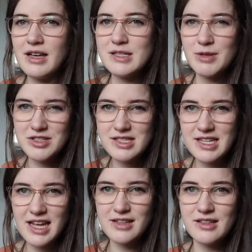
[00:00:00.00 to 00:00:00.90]
especially
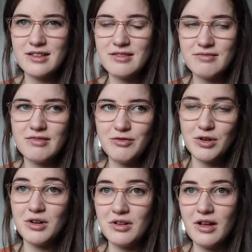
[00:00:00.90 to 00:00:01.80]
staying
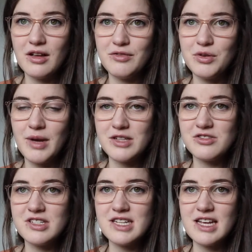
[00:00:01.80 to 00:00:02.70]
for a few
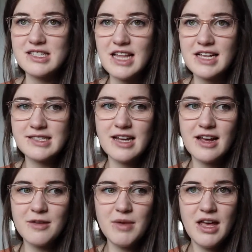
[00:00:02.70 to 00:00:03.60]
extra days last
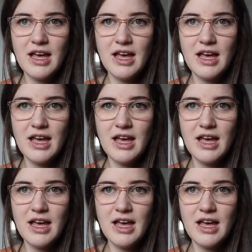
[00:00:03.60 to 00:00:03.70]
time,